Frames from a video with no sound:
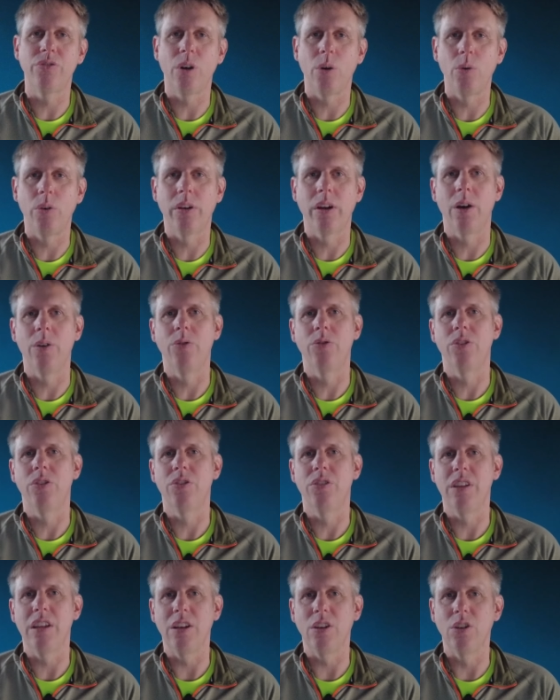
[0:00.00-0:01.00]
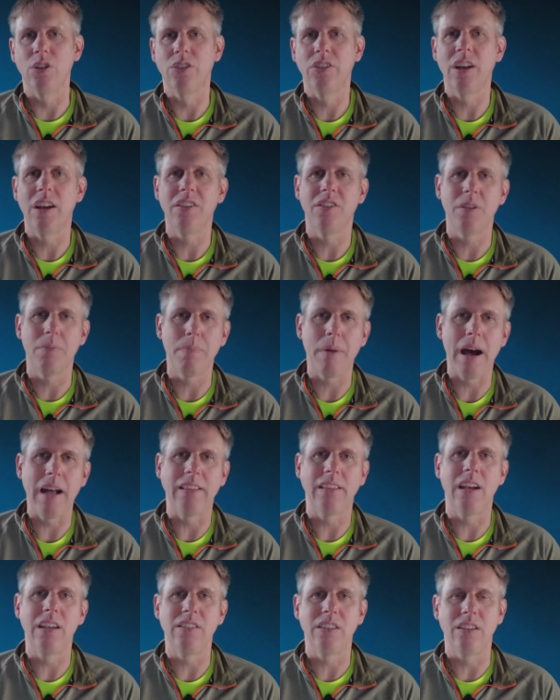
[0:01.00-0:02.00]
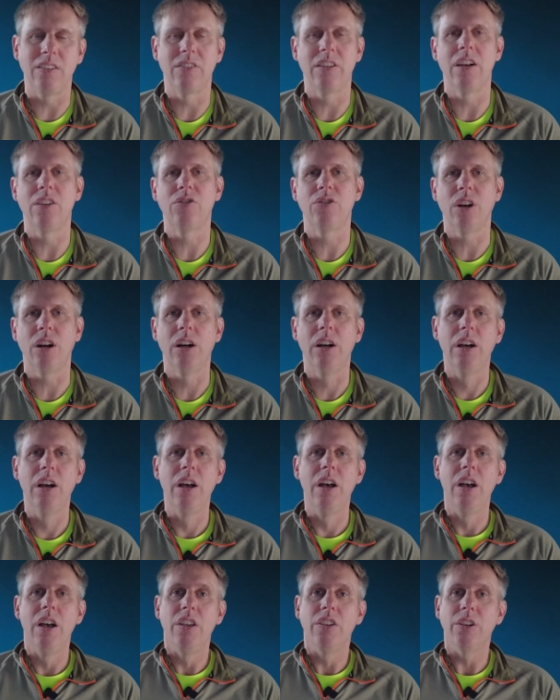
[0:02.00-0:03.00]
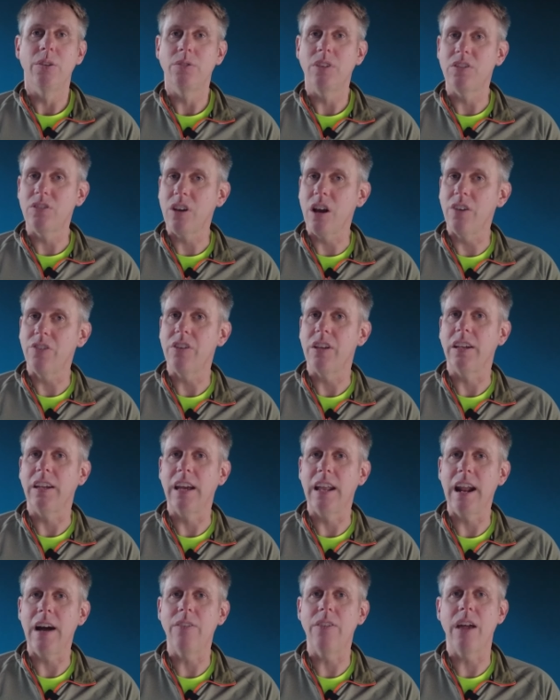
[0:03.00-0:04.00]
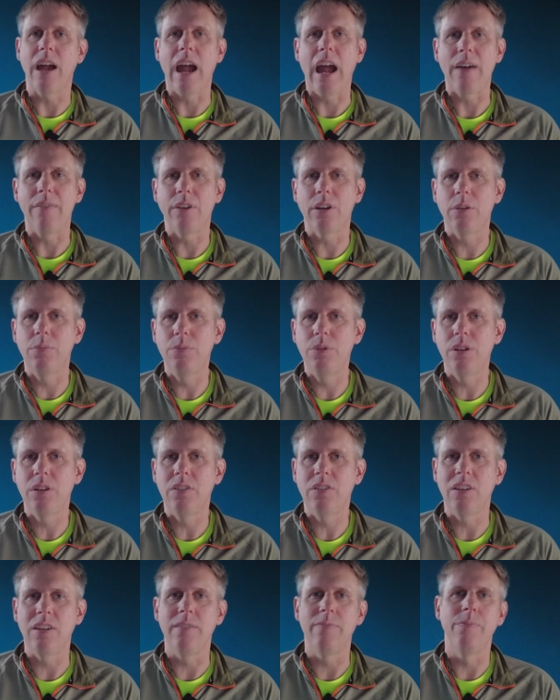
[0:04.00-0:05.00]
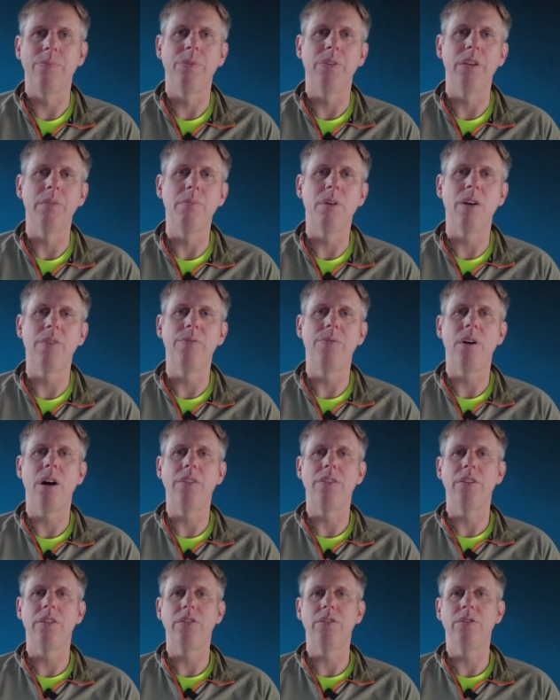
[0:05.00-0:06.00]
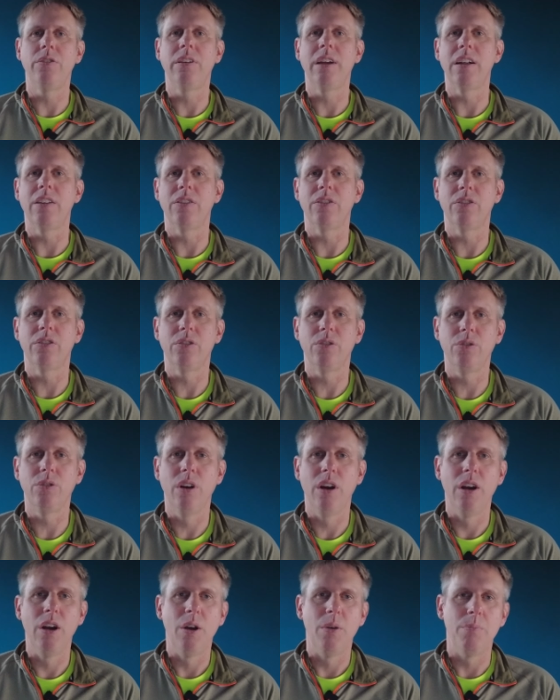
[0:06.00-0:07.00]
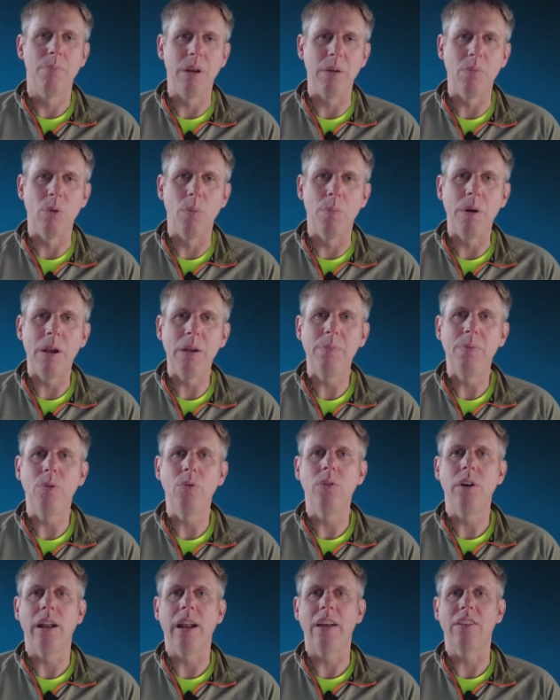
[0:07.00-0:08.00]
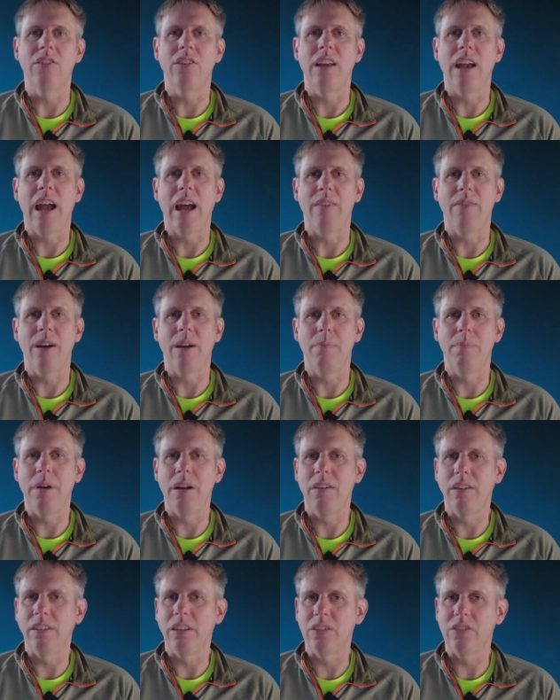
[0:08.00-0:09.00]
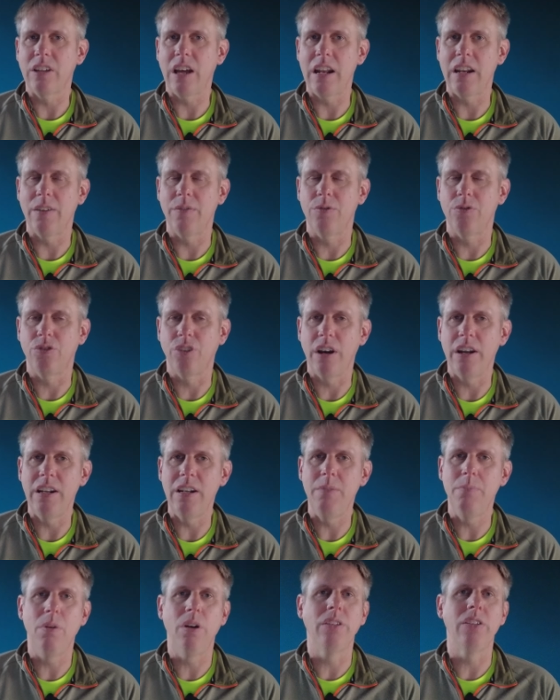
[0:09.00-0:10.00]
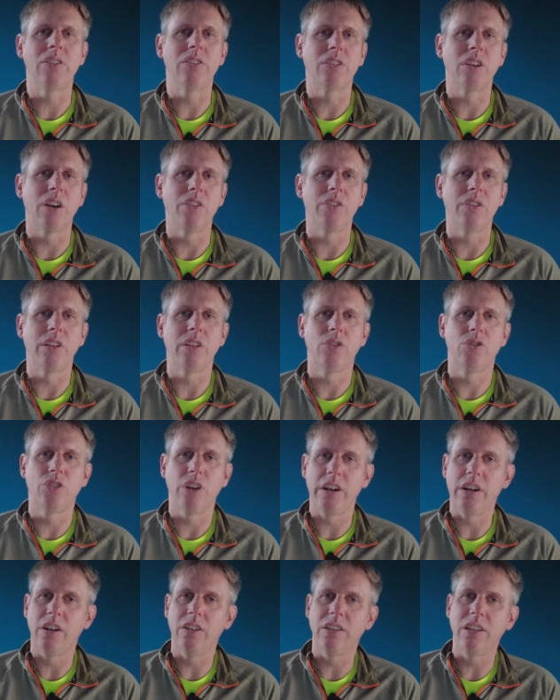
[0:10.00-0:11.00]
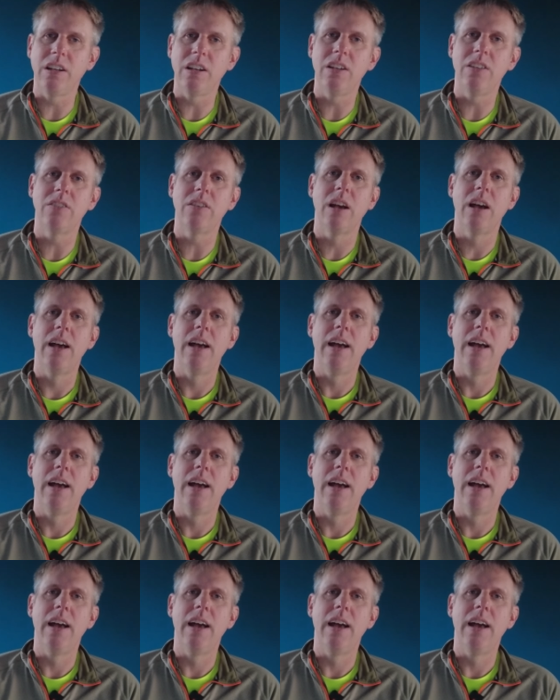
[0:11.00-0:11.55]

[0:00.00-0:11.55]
roller coasters, the good days, the bad days, etc. So discuss it, get out there, have a community. You might find that you get to meet more people and actually have a better understanding of trading by discussing trade ideas